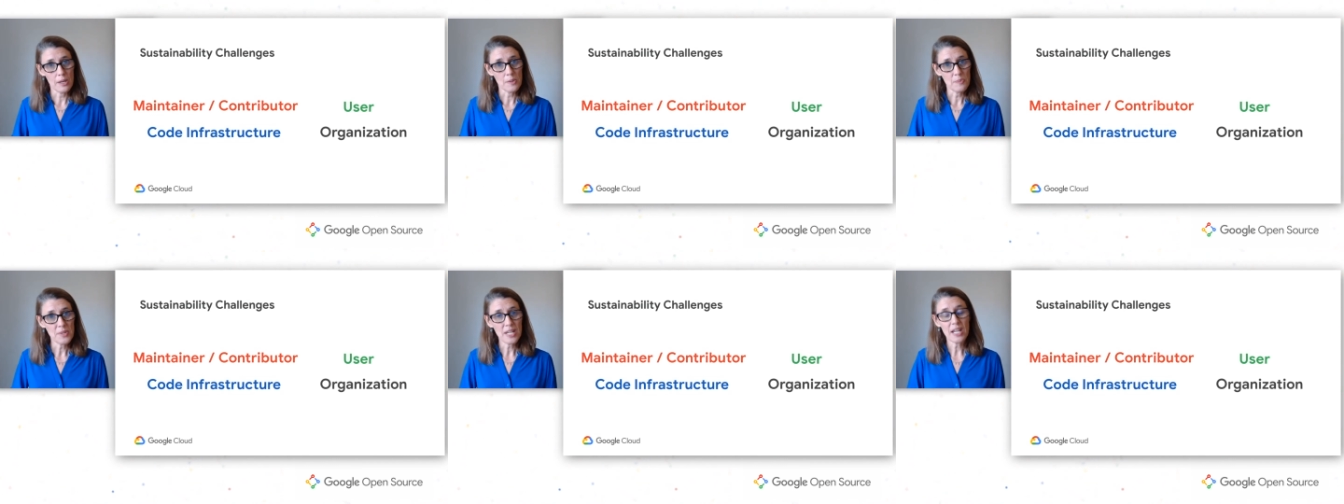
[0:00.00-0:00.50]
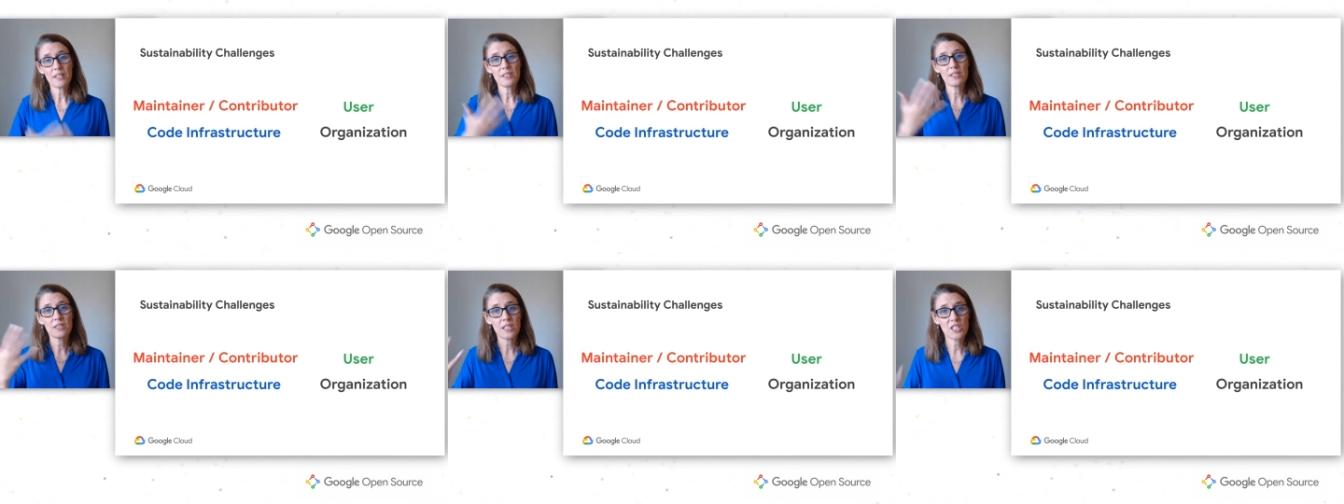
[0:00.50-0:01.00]

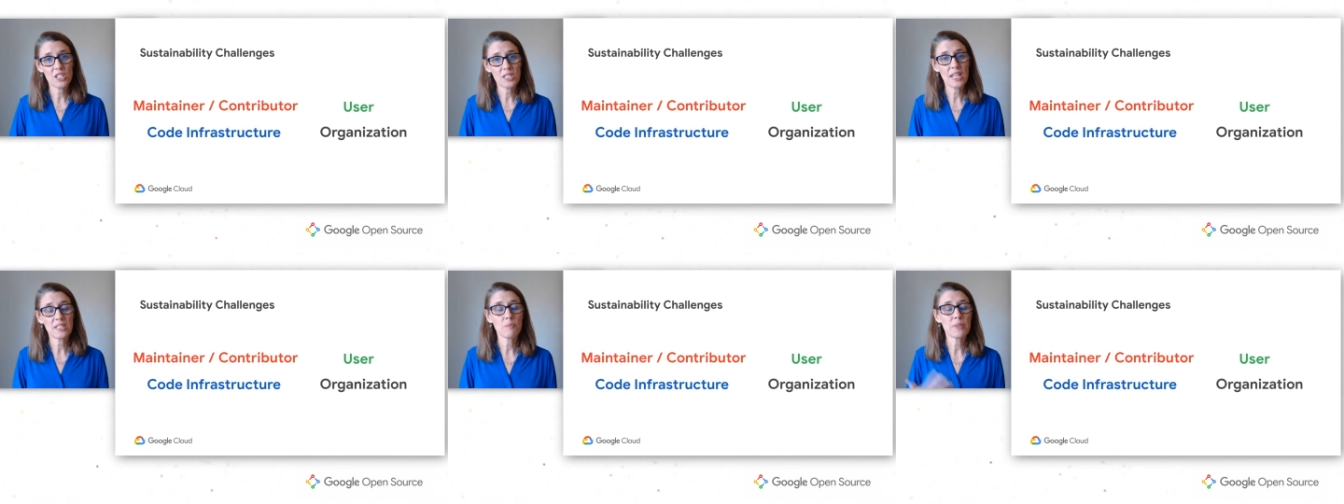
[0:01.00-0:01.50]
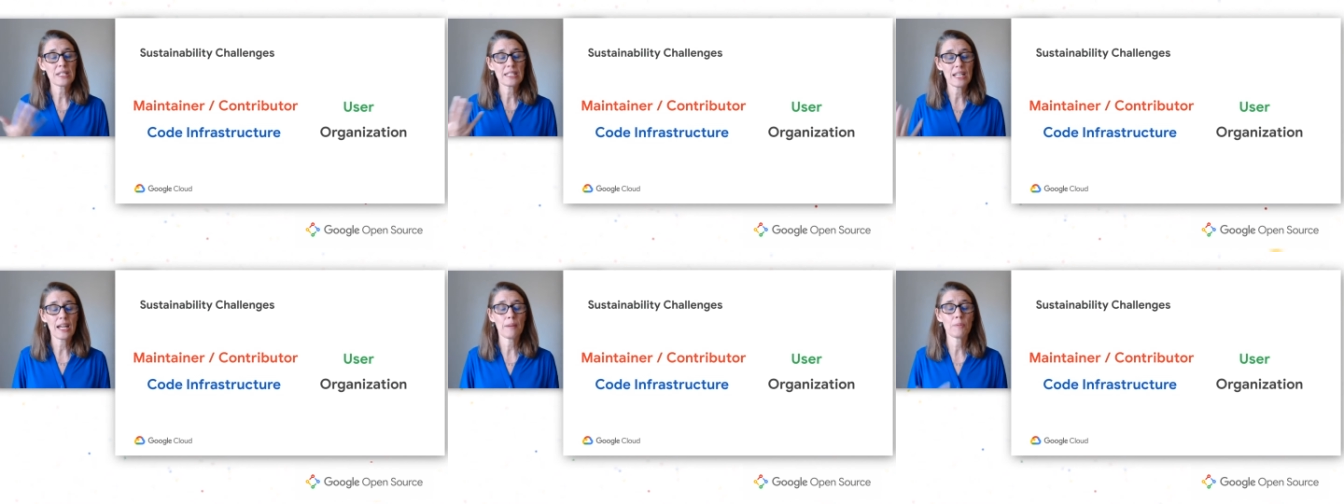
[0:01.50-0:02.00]
because there just hasn't been
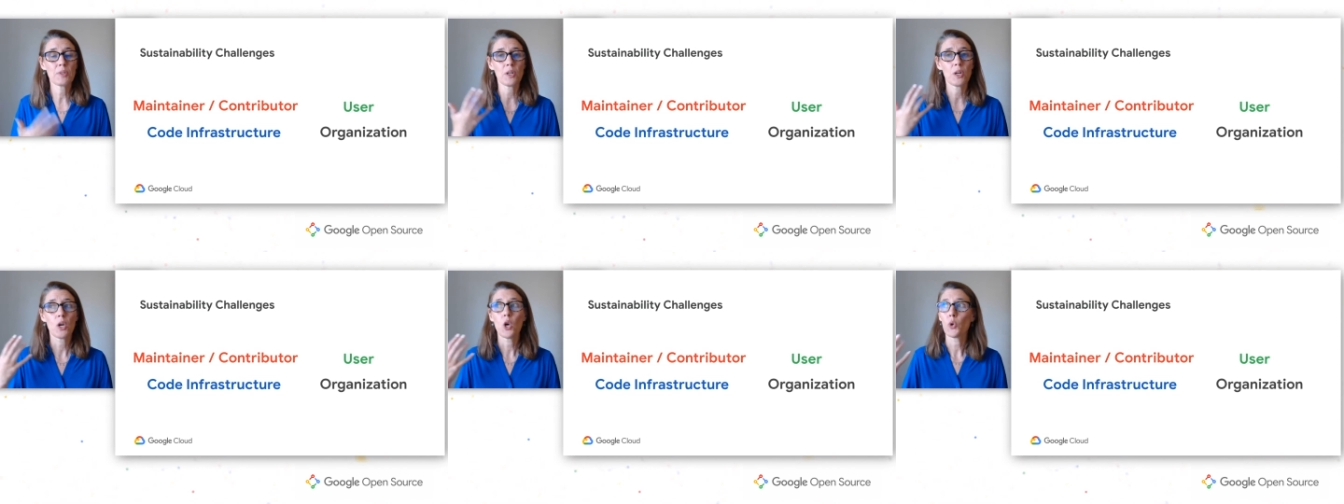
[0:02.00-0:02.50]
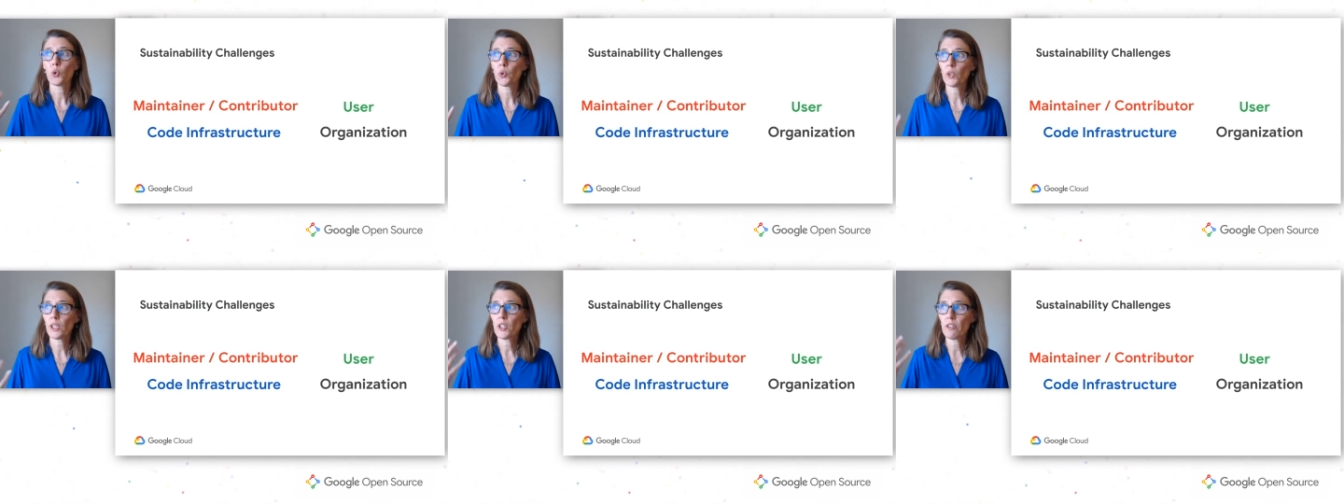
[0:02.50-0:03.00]
time to
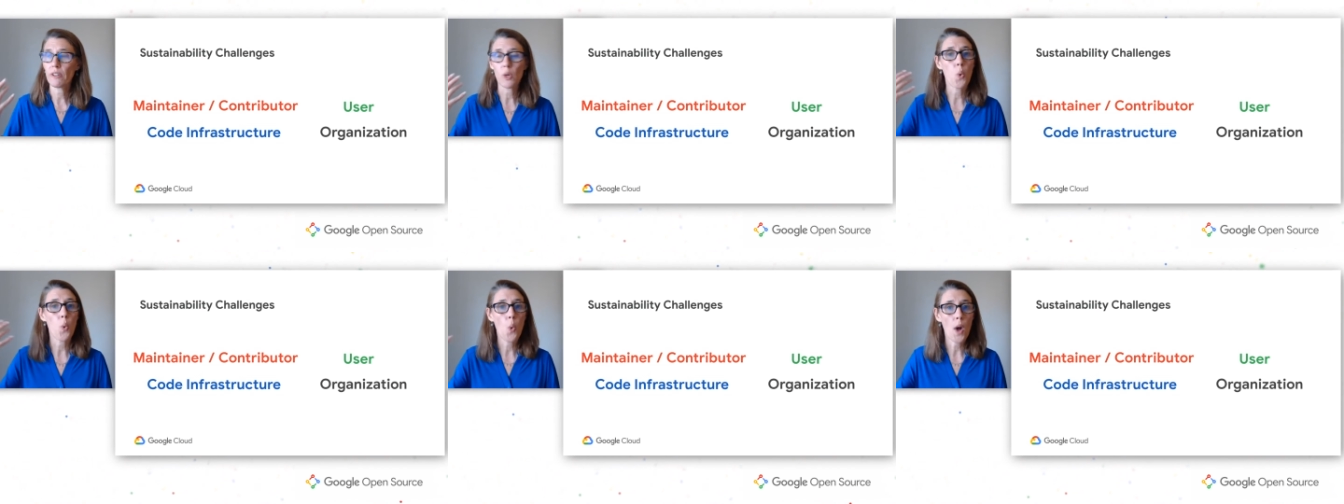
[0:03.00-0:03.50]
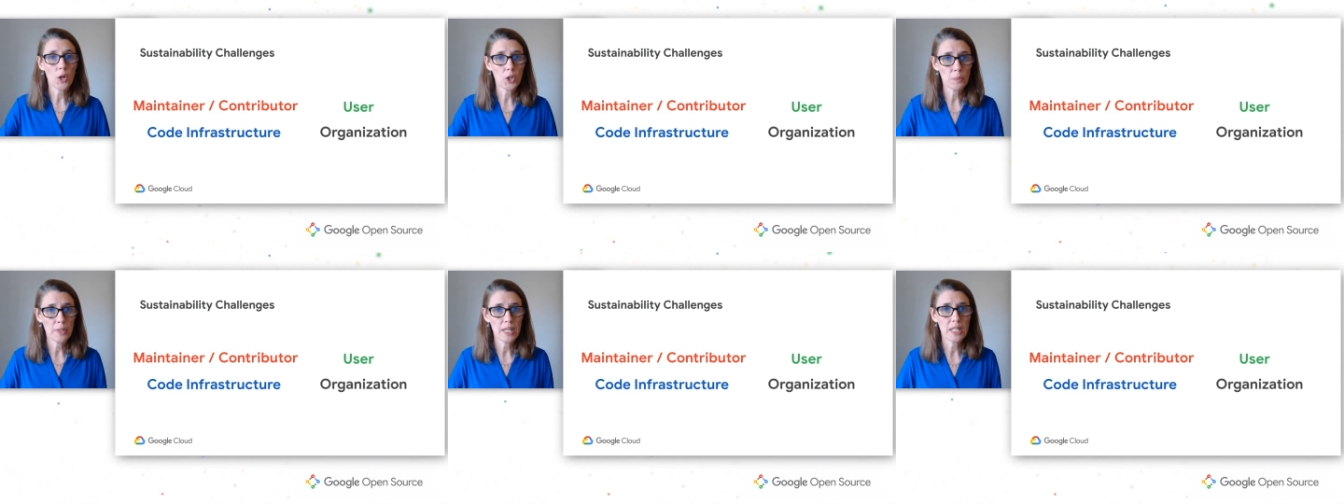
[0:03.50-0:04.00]
really create a
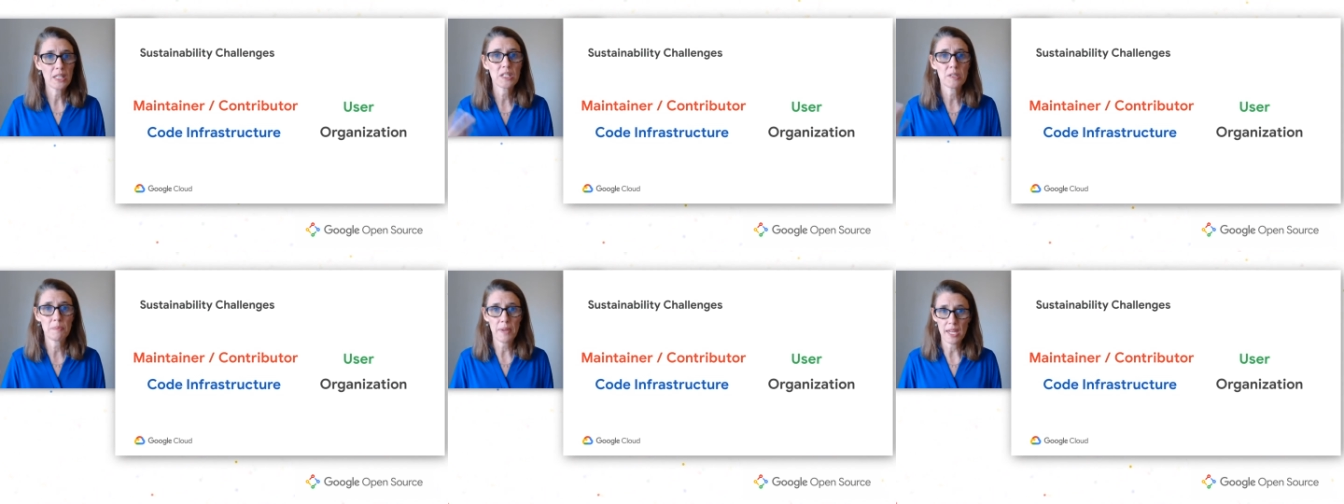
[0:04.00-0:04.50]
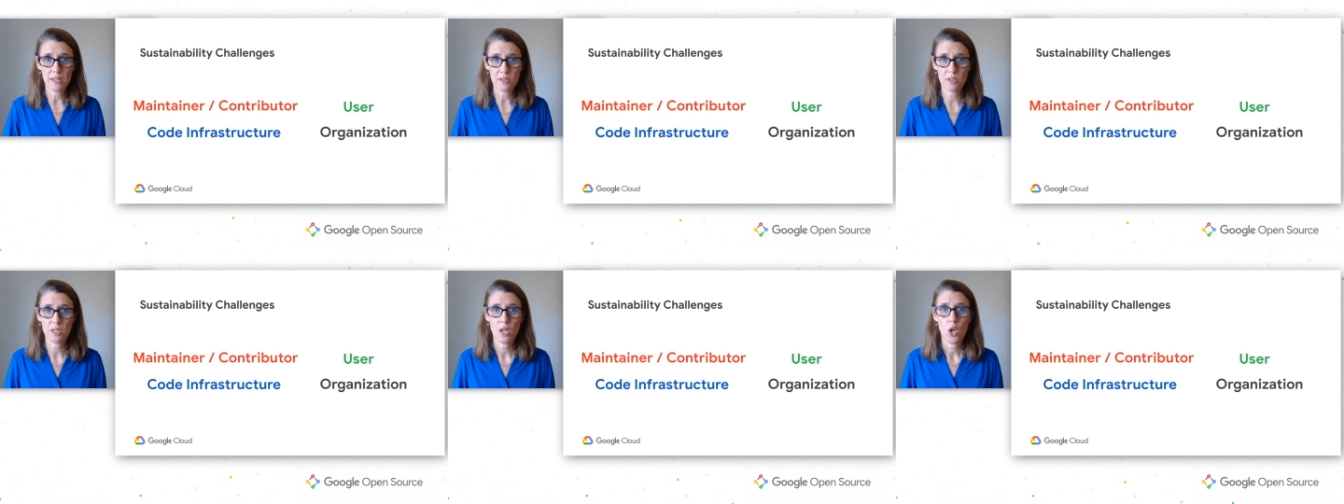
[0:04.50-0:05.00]
welcoming
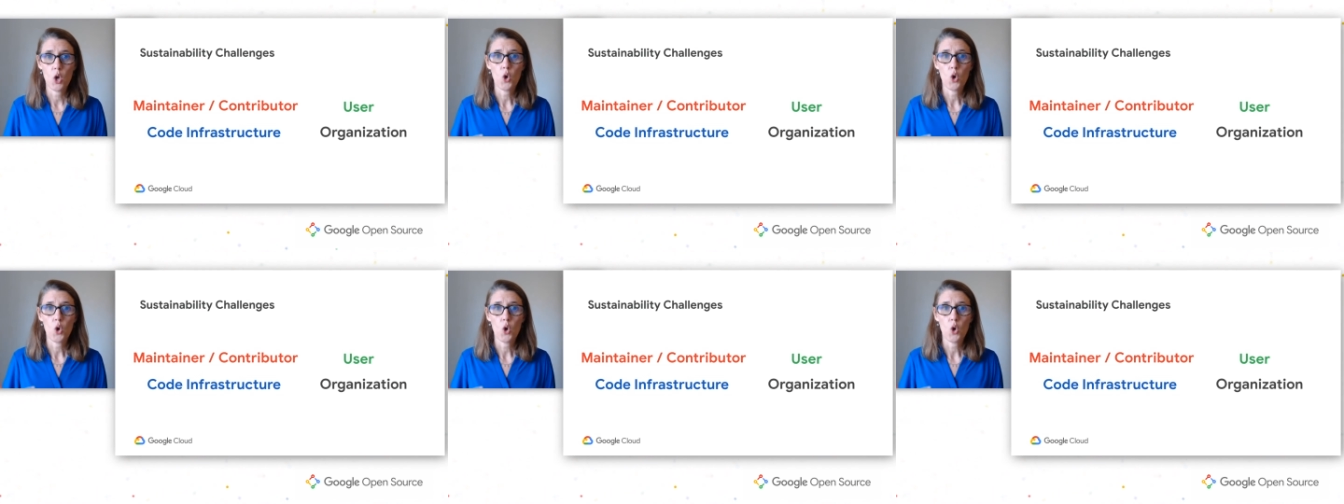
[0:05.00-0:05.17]
space